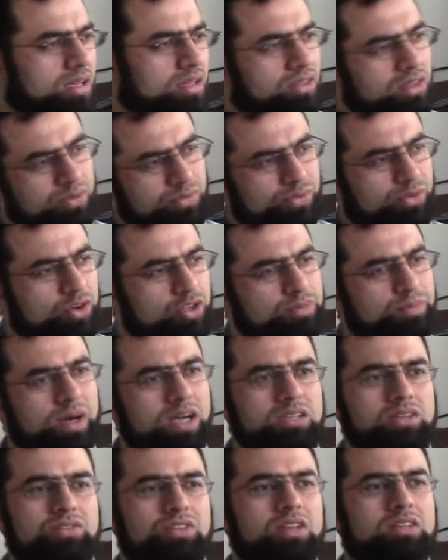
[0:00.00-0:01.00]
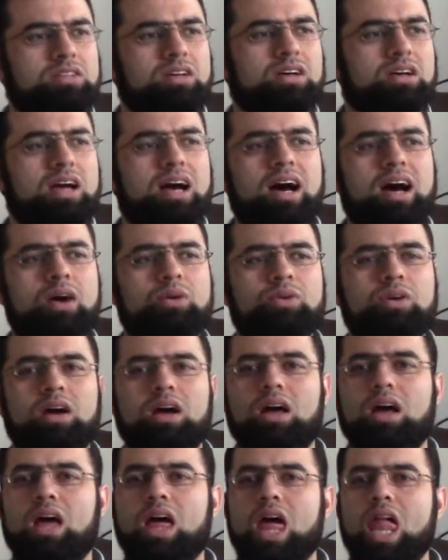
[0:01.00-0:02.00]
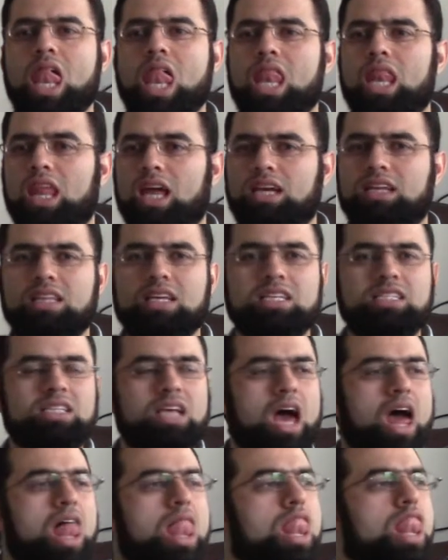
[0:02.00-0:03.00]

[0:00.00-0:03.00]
the front part of the tongue. How? Like this?